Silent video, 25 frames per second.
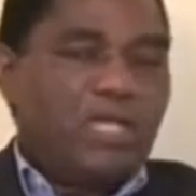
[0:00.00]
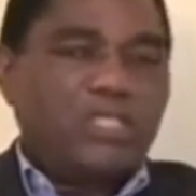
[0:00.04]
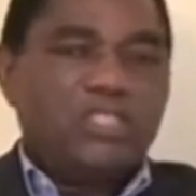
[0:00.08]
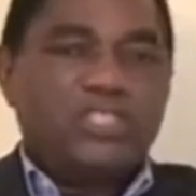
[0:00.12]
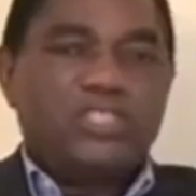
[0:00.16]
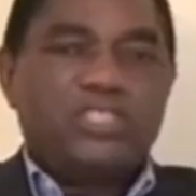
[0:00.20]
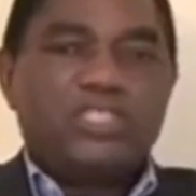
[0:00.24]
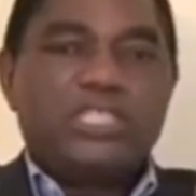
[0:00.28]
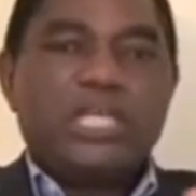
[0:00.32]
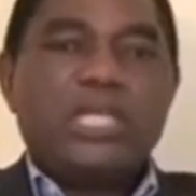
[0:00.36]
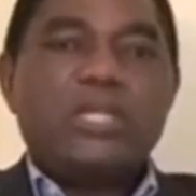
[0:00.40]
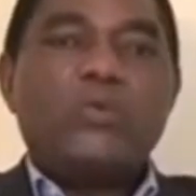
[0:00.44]

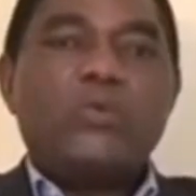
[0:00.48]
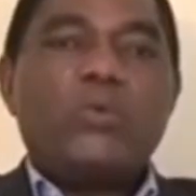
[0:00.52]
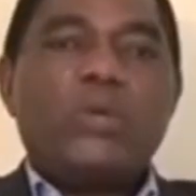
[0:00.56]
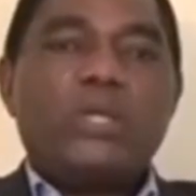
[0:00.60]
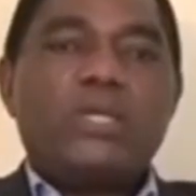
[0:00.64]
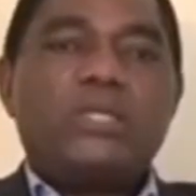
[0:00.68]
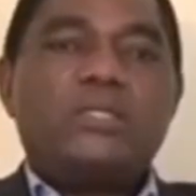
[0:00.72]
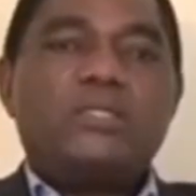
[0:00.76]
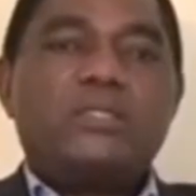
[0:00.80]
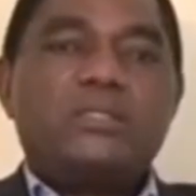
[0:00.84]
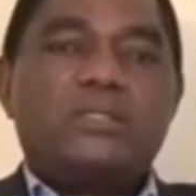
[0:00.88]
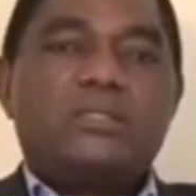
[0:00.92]
and
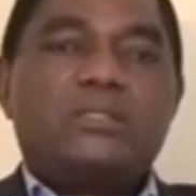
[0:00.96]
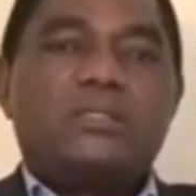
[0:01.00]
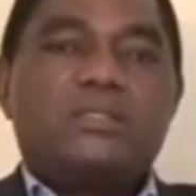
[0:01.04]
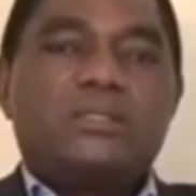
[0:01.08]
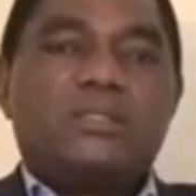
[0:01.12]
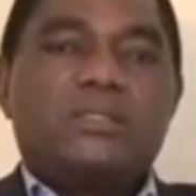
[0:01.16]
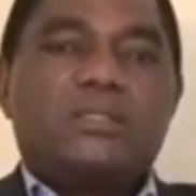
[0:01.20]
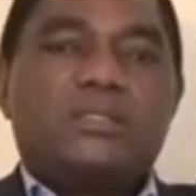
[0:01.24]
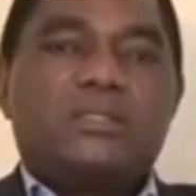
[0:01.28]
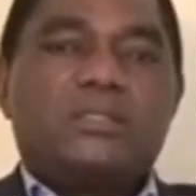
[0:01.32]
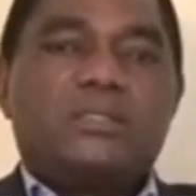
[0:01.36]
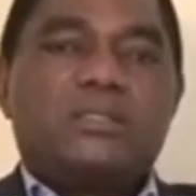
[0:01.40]
genuine
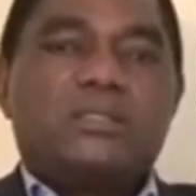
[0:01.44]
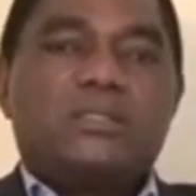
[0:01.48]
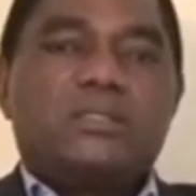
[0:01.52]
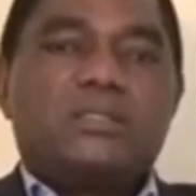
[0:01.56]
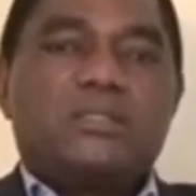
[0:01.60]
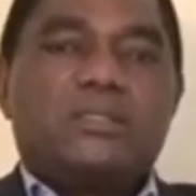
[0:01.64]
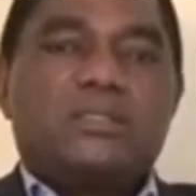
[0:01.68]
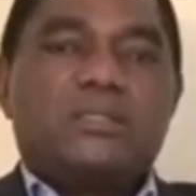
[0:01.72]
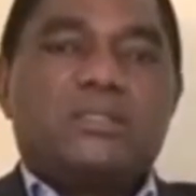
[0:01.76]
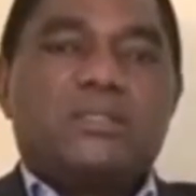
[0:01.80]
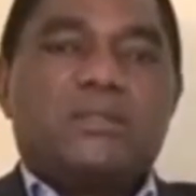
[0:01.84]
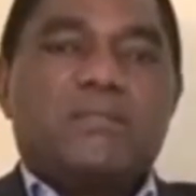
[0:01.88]

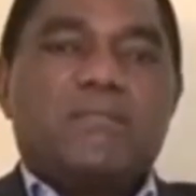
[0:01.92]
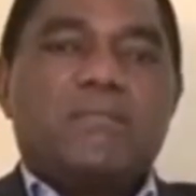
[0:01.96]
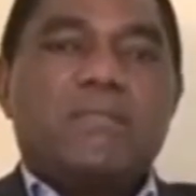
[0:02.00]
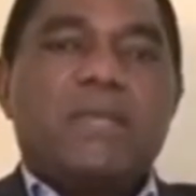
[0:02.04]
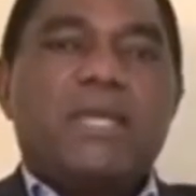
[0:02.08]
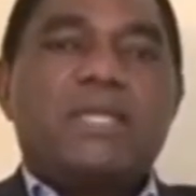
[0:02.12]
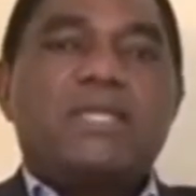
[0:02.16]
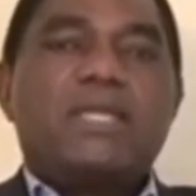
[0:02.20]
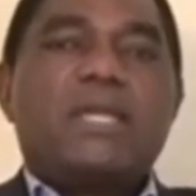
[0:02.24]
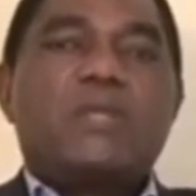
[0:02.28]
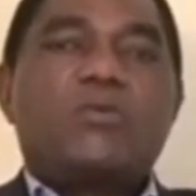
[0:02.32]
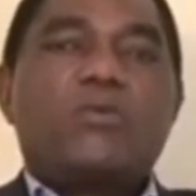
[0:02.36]

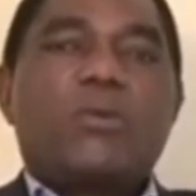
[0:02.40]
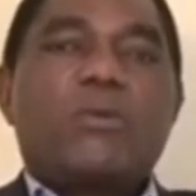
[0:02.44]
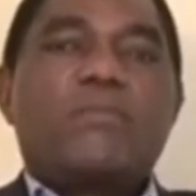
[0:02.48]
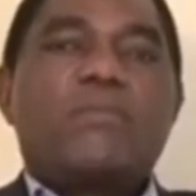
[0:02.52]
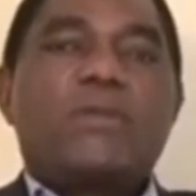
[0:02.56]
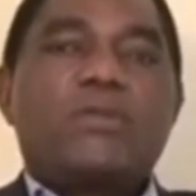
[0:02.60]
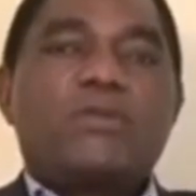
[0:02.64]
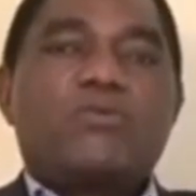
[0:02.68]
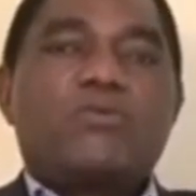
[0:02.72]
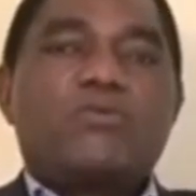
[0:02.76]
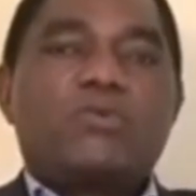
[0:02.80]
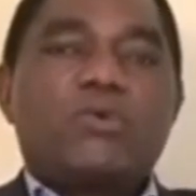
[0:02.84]
men and
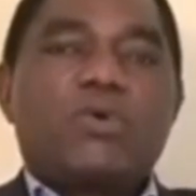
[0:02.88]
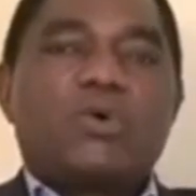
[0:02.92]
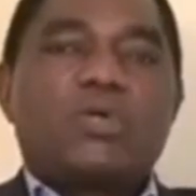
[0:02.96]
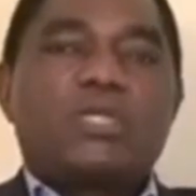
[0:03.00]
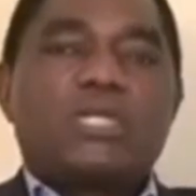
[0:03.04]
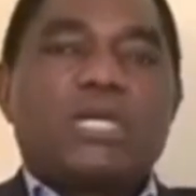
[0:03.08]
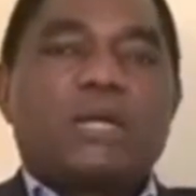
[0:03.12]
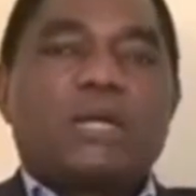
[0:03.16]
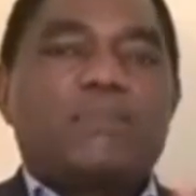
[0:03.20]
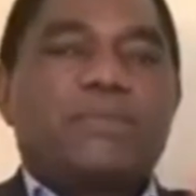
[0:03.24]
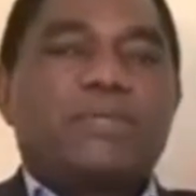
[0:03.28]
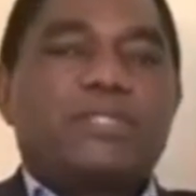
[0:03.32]
women of
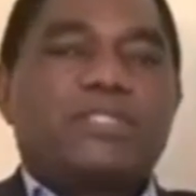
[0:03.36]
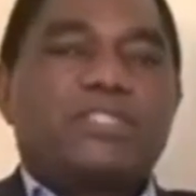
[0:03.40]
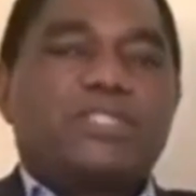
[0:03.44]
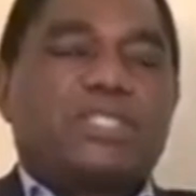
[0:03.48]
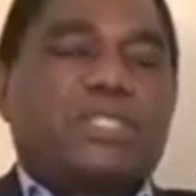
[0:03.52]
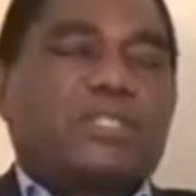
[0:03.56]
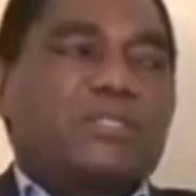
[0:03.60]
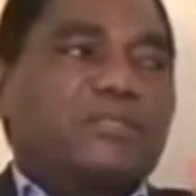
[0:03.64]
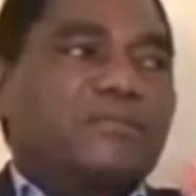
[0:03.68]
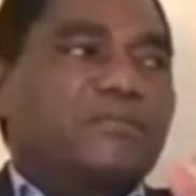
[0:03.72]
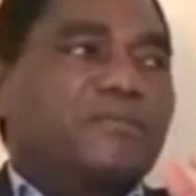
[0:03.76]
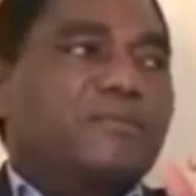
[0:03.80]
God are
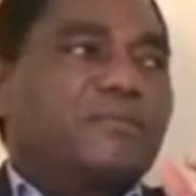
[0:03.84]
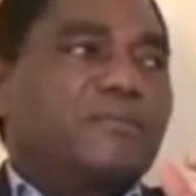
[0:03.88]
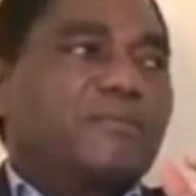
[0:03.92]
preaching,